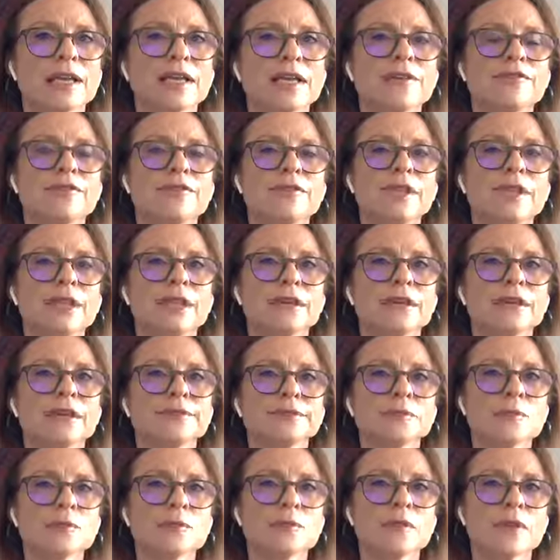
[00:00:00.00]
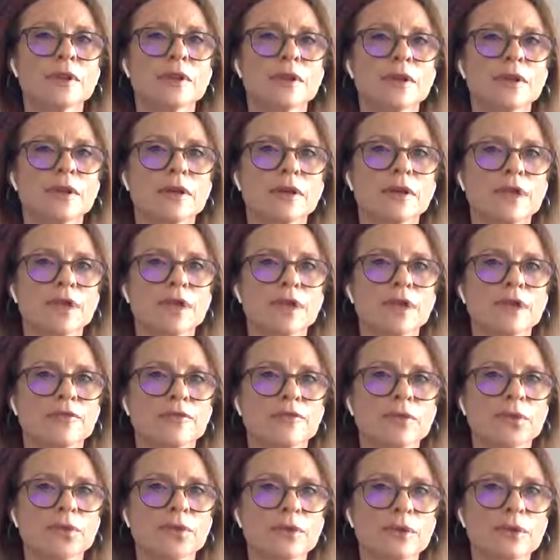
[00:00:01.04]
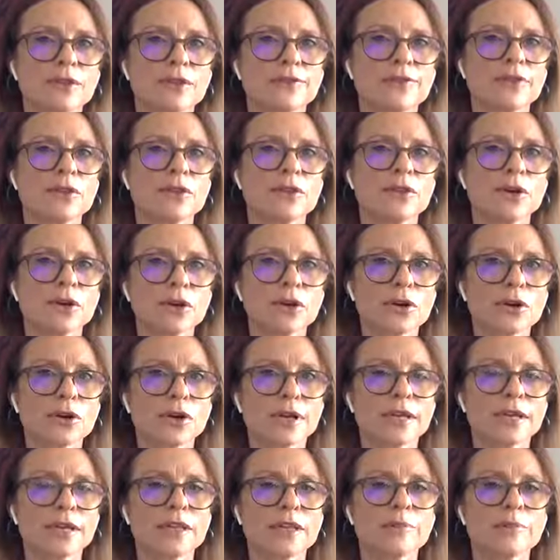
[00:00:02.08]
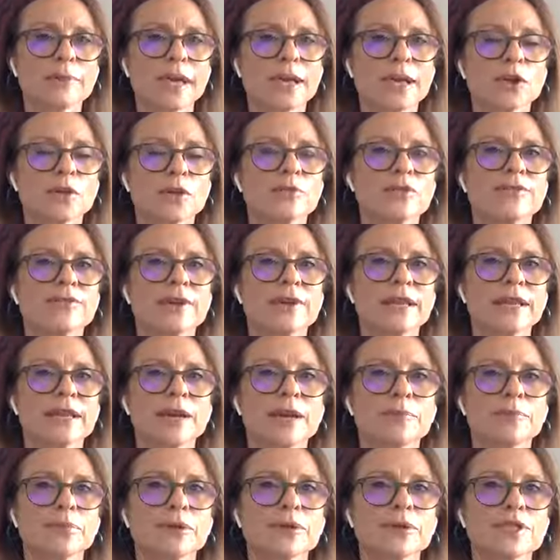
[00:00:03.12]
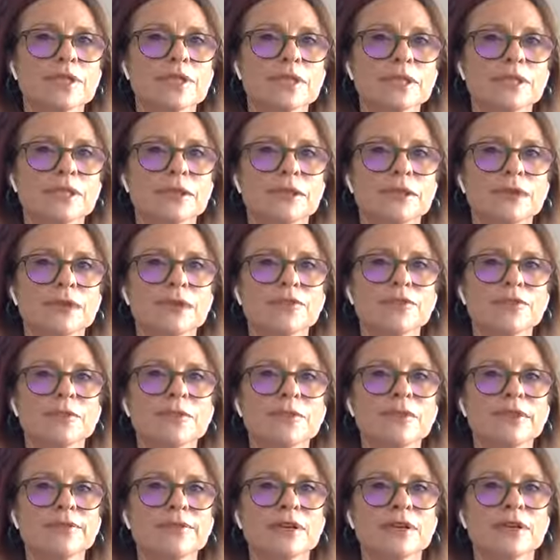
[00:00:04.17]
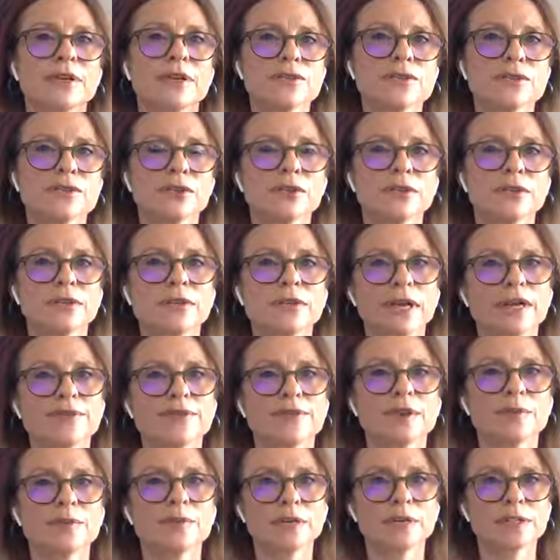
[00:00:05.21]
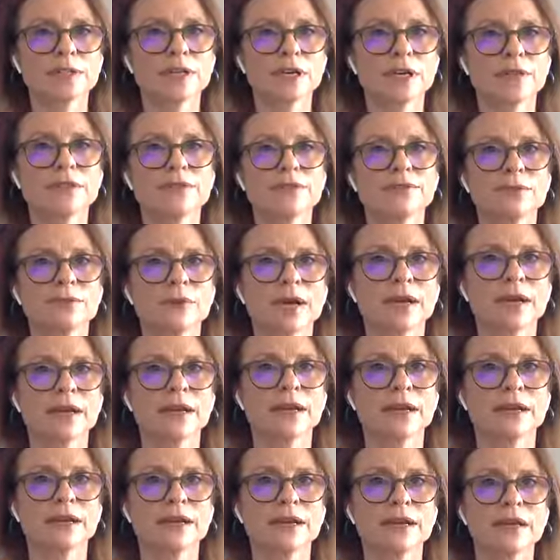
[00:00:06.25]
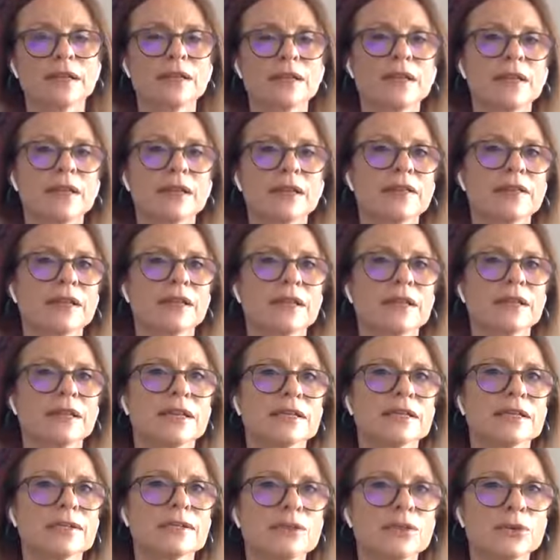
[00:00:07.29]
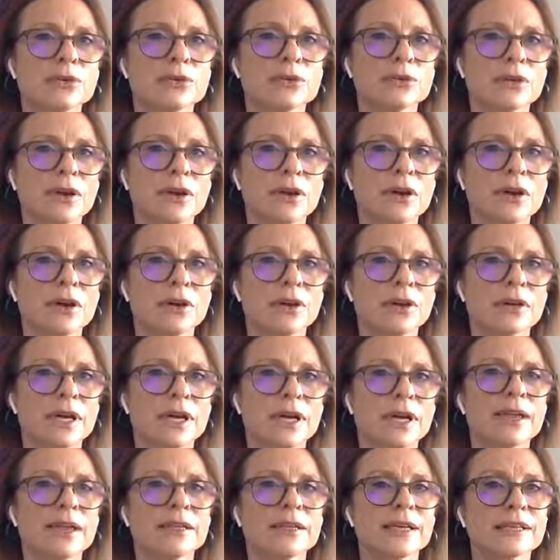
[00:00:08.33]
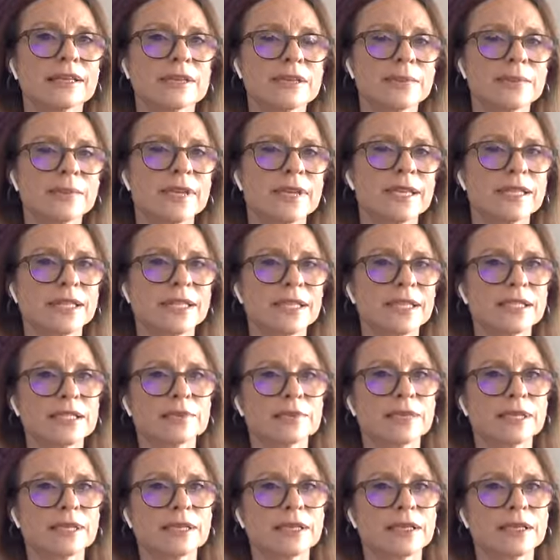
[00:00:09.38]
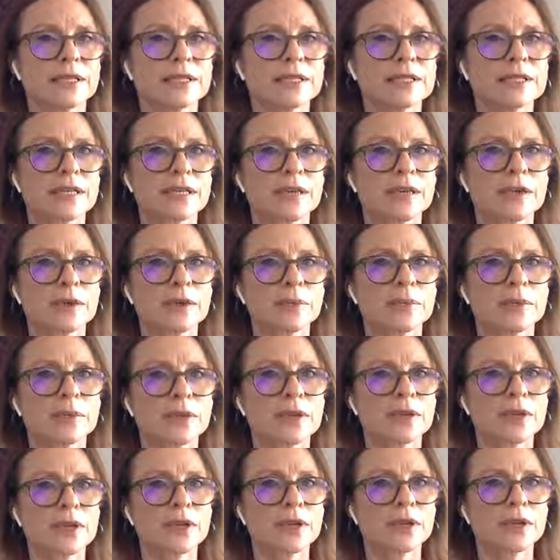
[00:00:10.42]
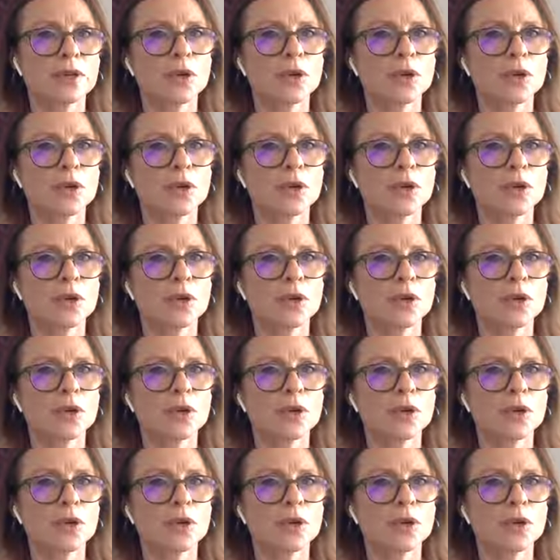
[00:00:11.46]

That if the grief and the hurt and the pain are preventing that person from living his or her life in a productive way, then I think that's too long, and that something needs to be done to help,